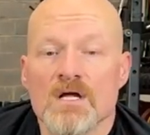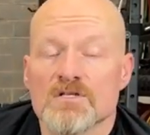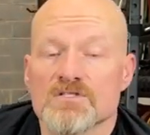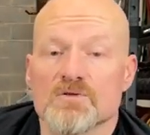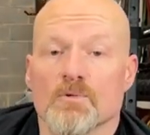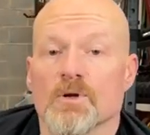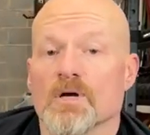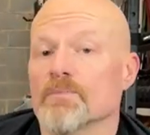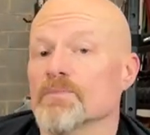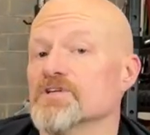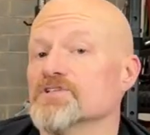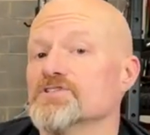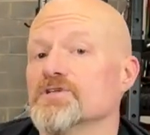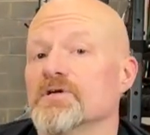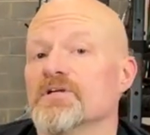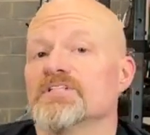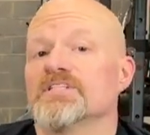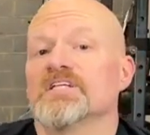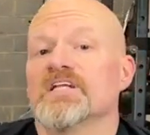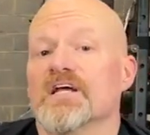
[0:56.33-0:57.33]
So, what I'm going to show
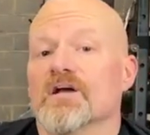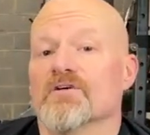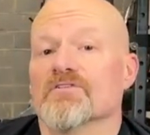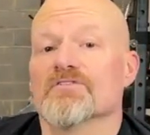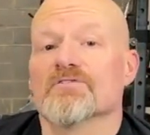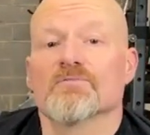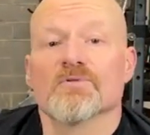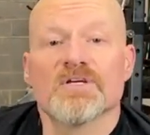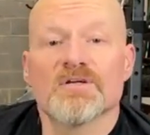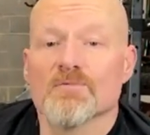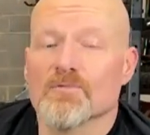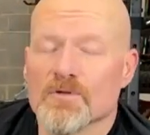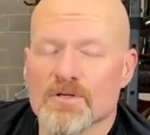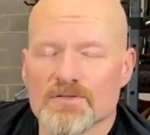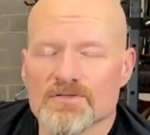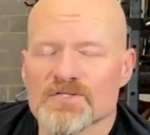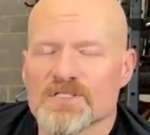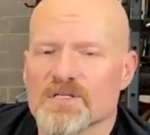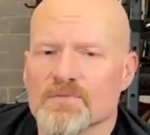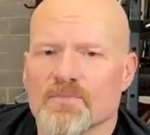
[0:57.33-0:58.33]
you today are three
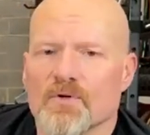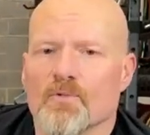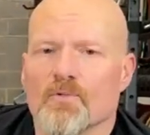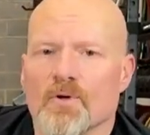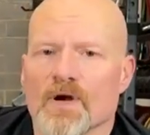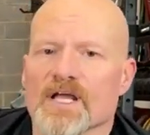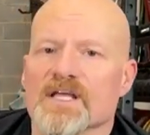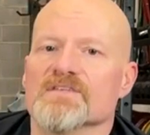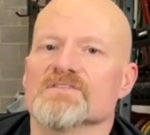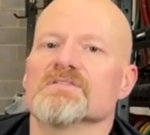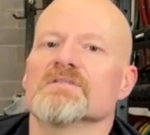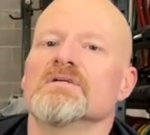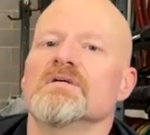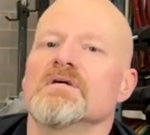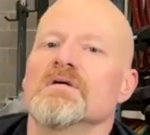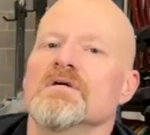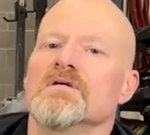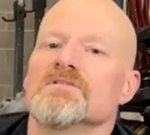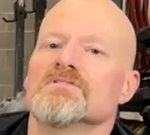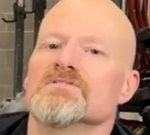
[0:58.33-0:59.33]
real simple ways
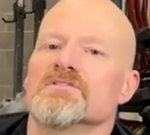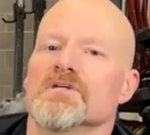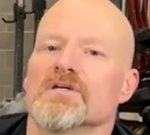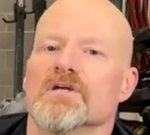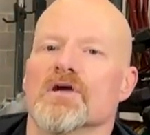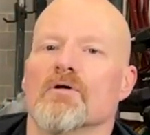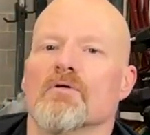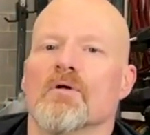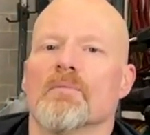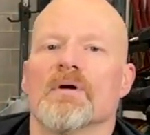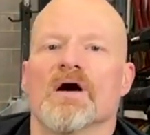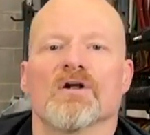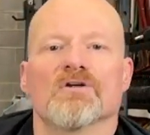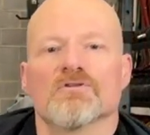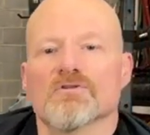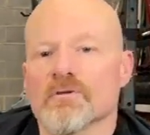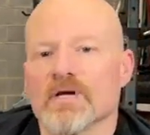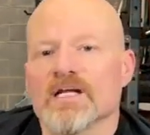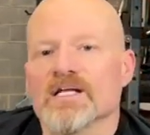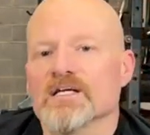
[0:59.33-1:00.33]
to go about
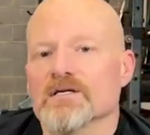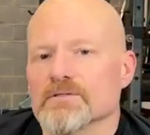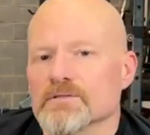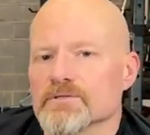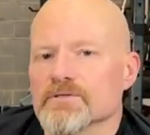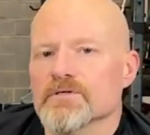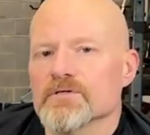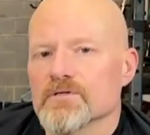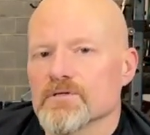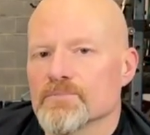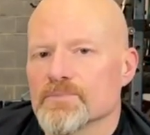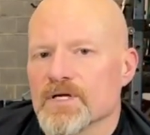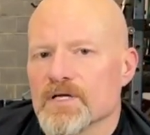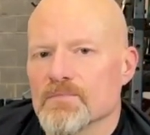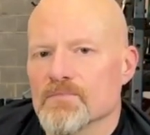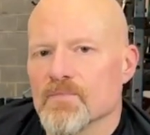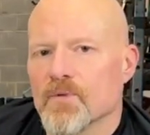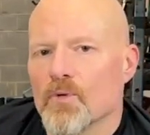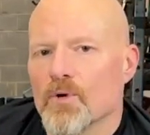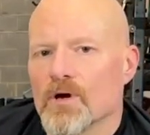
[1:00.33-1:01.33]
creating a little
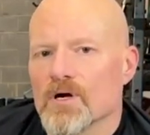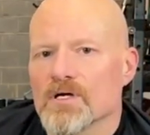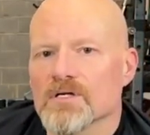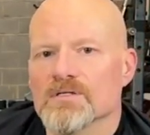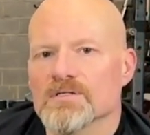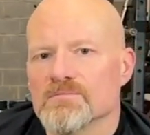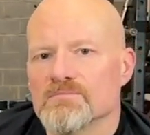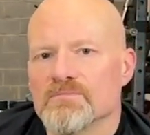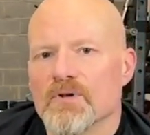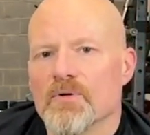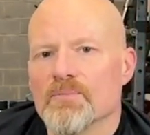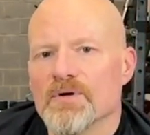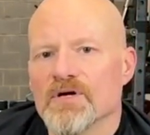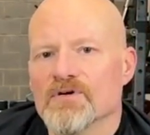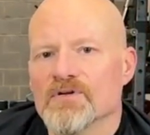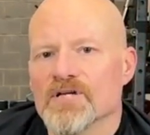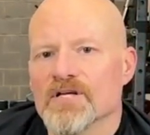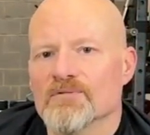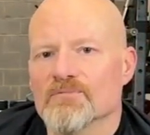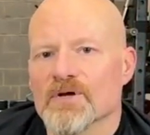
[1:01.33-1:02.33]
bit more
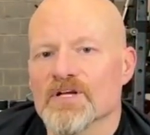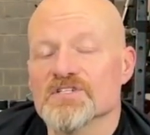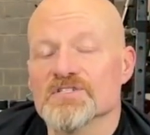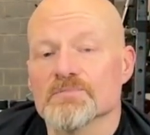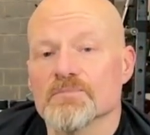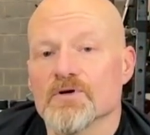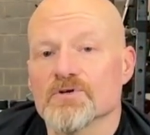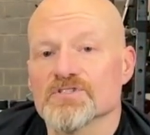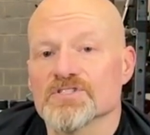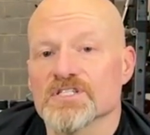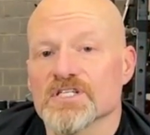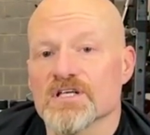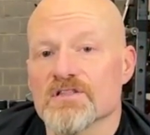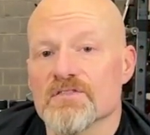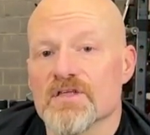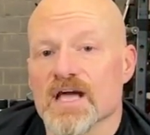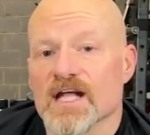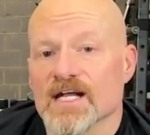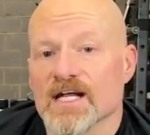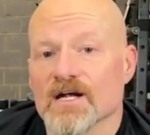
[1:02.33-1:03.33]
mobility and range of motion
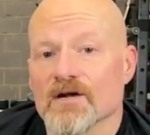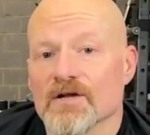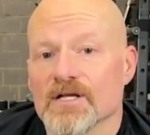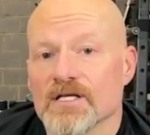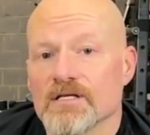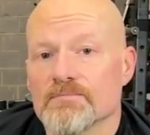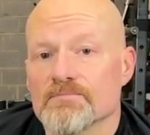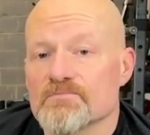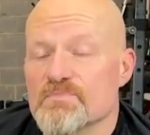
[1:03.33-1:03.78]
in that area.